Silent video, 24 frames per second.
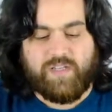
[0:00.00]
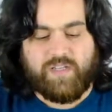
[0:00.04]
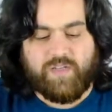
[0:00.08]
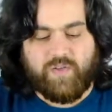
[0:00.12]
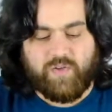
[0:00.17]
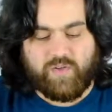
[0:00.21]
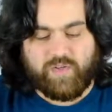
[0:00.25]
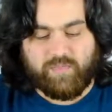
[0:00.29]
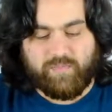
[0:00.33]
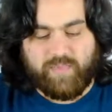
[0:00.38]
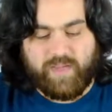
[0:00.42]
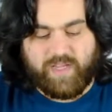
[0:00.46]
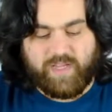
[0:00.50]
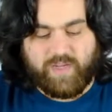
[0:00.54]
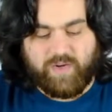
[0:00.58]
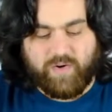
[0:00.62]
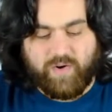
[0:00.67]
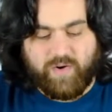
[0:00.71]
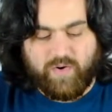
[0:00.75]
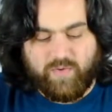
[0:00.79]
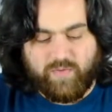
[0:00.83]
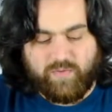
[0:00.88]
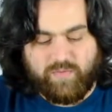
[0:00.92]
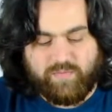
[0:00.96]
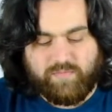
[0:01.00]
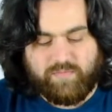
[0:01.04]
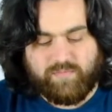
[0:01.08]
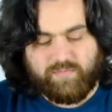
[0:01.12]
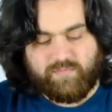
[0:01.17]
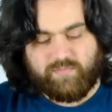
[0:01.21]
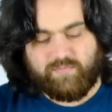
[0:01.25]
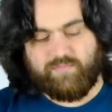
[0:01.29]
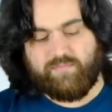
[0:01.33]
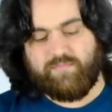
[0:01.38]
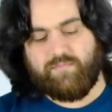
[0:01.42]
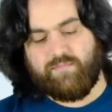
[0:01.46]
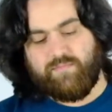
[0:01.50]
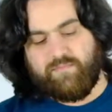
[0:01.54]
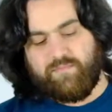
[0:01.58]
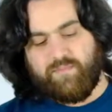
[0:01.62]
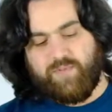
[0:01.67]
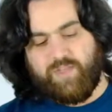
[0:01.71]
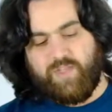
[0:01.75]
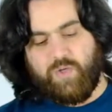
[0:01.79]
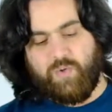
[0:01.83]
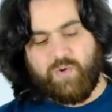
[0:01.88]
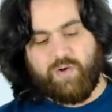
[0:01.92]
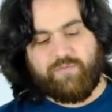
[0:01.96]
you can make your own
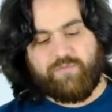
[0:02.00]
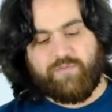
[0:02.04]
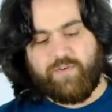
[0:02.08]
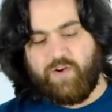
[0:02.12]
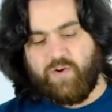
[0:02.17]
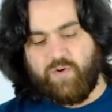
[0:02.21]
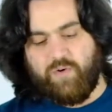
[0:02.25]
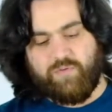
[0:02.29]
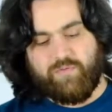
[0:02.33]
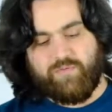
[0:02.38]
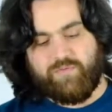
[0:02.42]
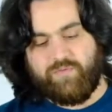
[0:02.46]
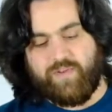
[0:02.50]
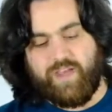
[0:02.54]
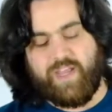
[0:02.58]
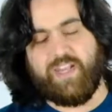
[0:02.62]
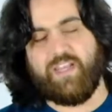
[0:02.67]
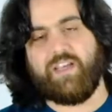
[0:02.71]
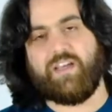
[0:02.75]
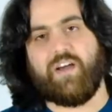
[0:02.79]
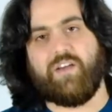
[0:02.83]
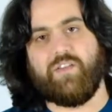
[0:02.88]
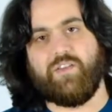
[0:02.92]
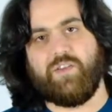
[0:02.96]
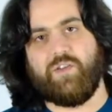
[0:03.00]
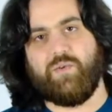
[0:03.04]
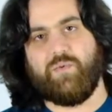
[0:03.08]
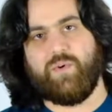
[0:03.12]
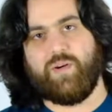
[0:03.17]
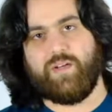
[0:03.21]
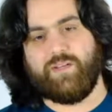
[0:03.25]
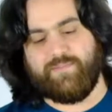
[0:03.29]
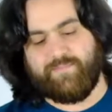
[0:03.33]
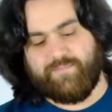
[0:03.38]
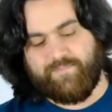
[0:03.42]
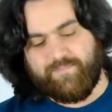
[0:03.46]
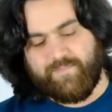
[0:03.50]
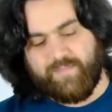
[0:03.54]
UFO of any color you want.